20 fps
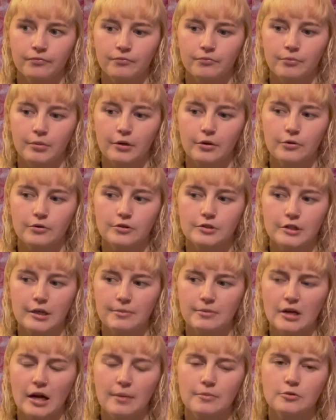Because
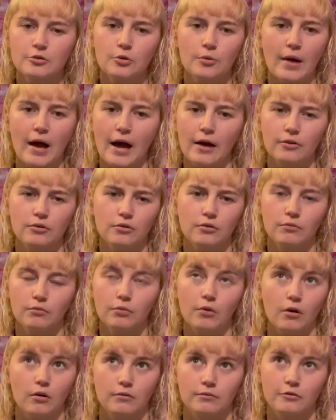sometimes you
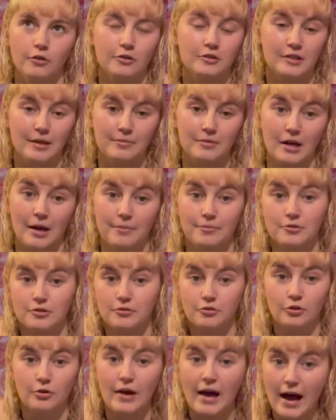outgrow
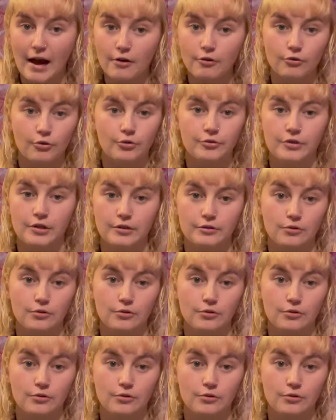things